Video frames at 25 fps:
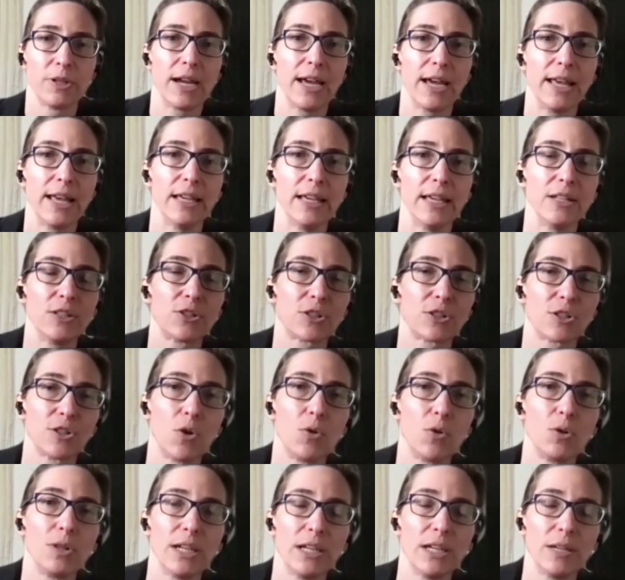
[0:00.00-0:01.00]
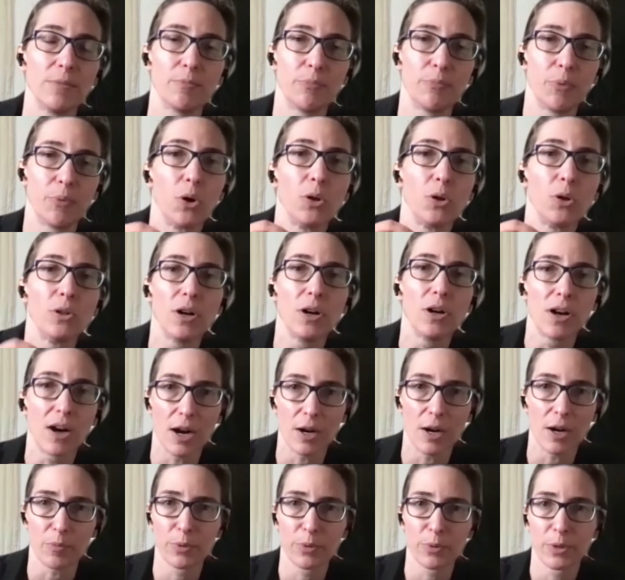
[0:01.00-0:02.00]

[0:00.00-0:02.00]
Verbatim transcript: and then slowly pull up.